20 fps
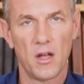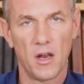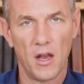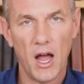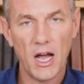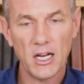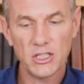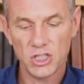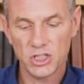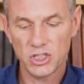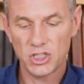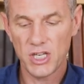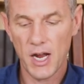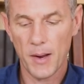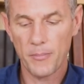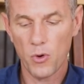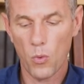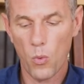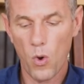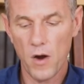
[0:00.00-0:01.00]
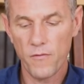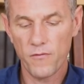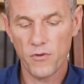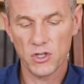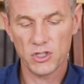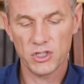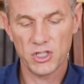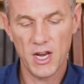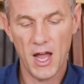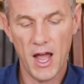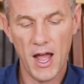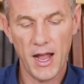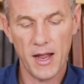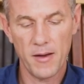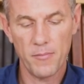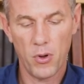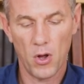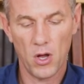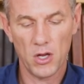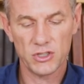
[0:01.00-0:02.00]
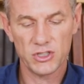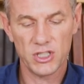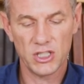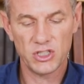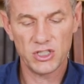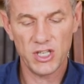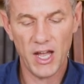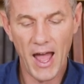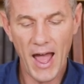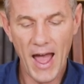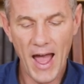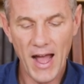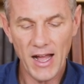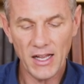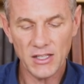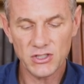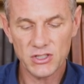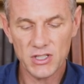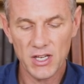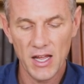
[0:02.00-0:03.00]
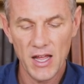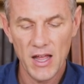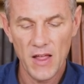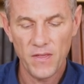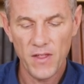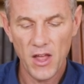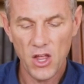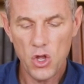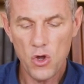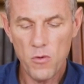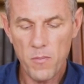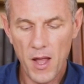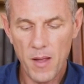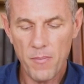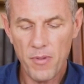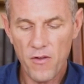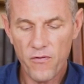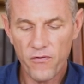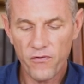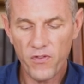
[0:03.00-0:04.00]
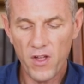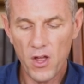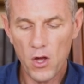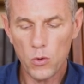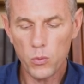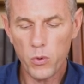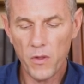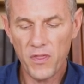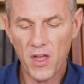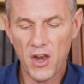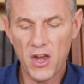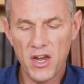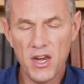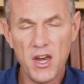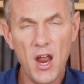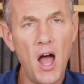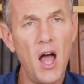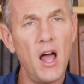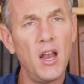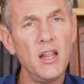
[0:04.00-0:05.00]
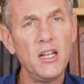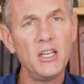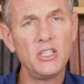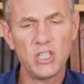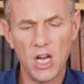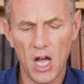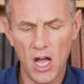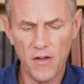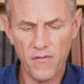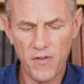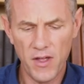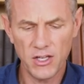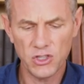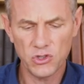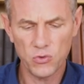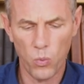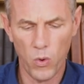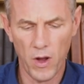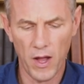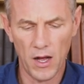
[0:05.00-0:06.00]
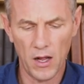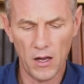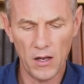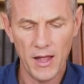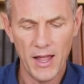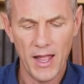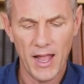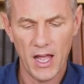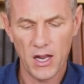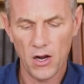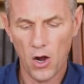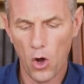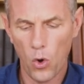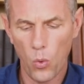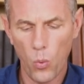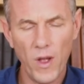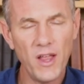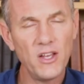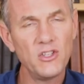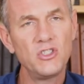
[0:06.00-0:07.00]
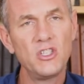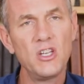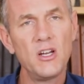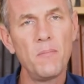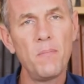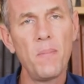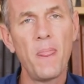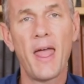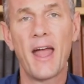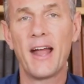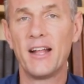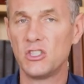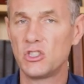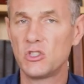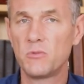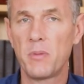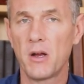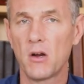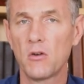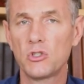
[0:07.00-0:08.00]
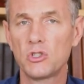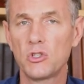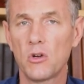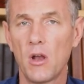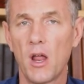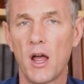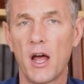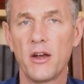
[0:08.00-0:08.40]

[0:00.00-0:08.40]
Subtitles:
Colossians chapter 1, verse 9, Paul says, to ask that you may be filled with the knowledge of his will in all wisdom and spiritual